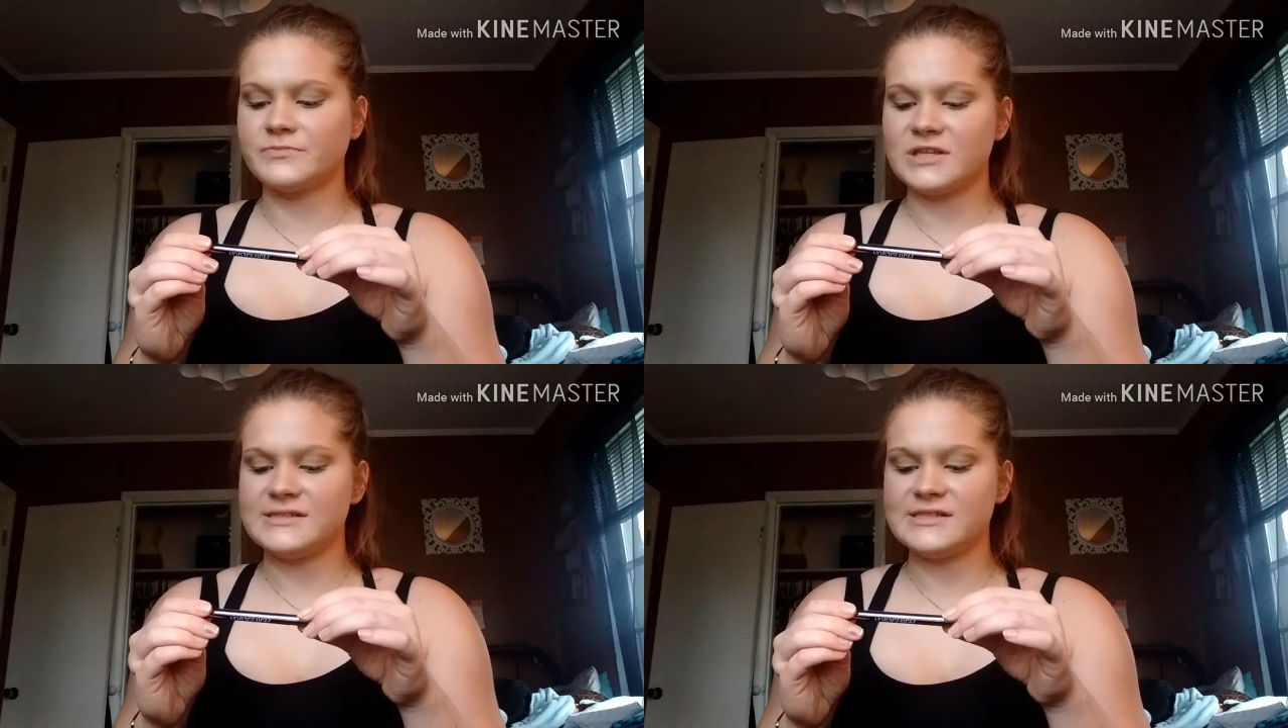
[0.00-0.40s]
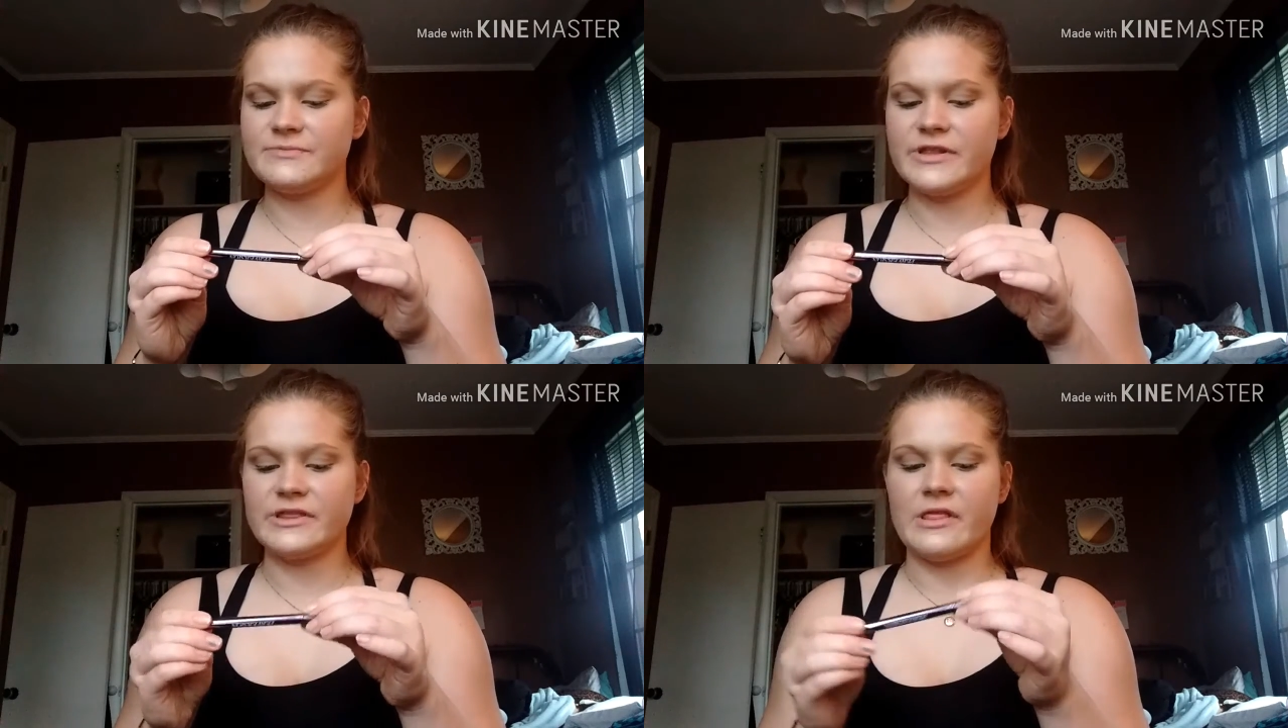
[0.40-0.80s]

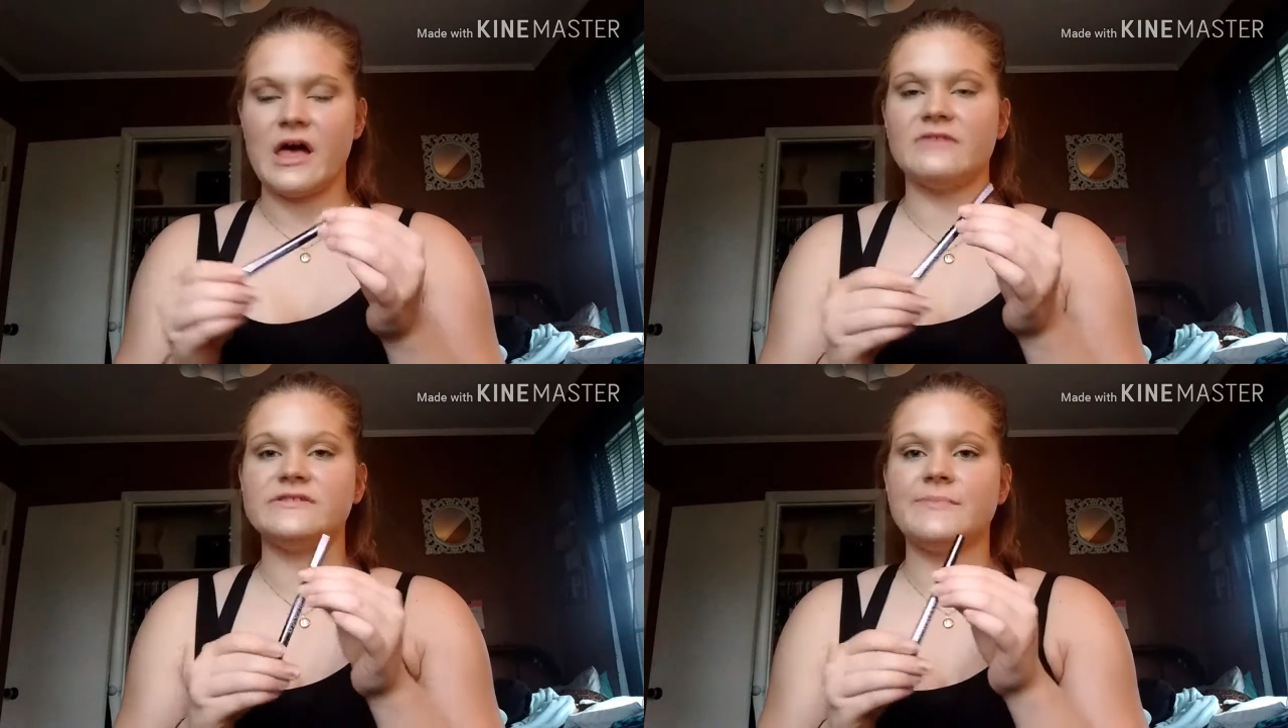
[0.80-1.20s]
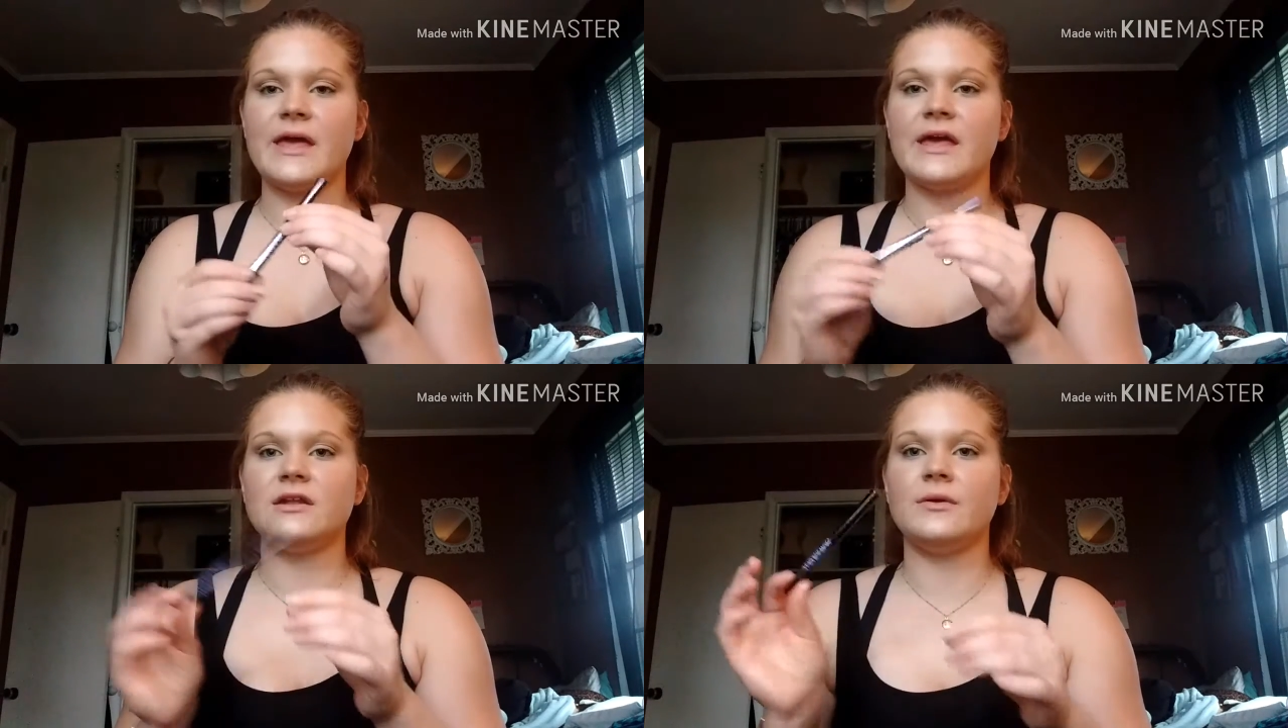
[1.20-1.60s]
6-month
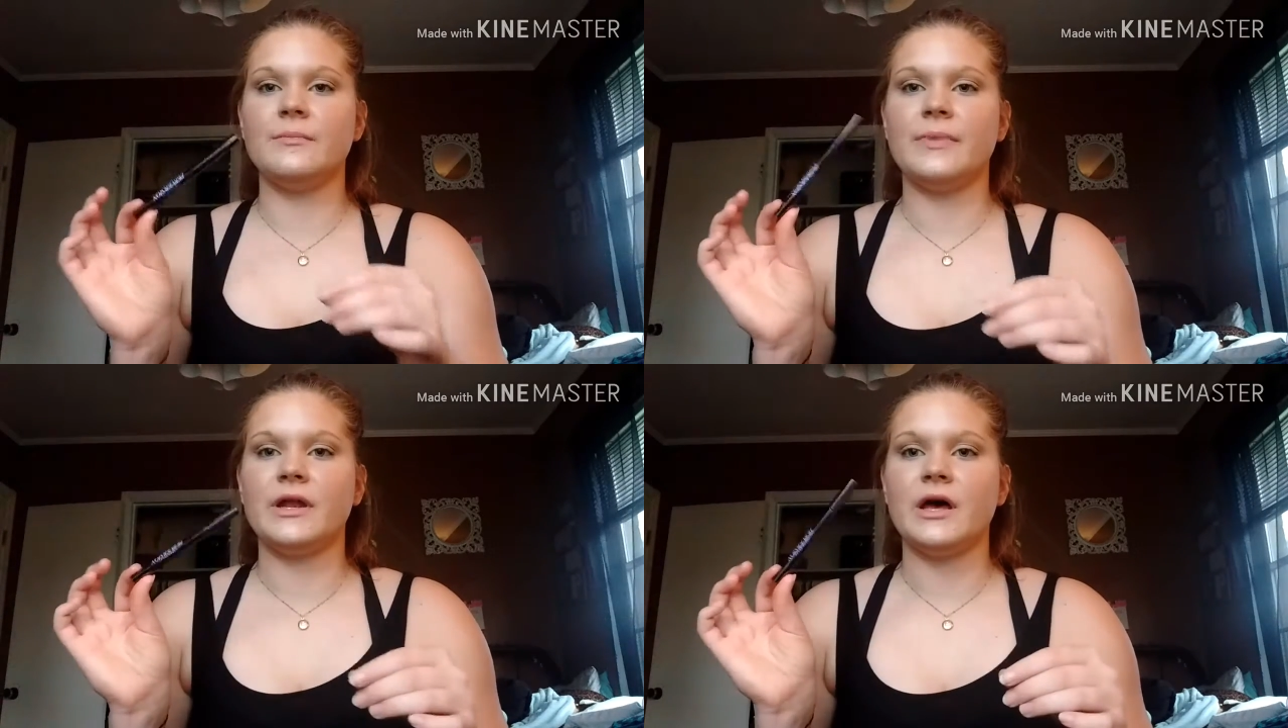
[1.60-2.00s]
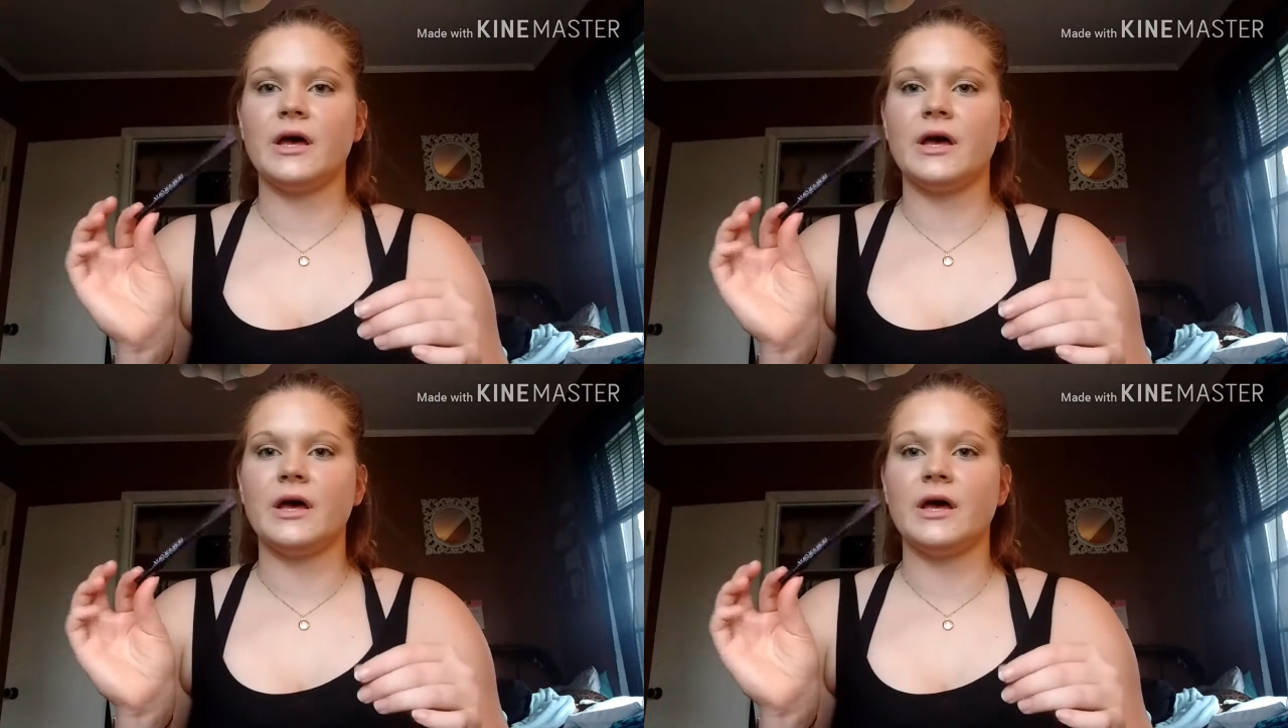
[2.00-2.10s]
lifespan, but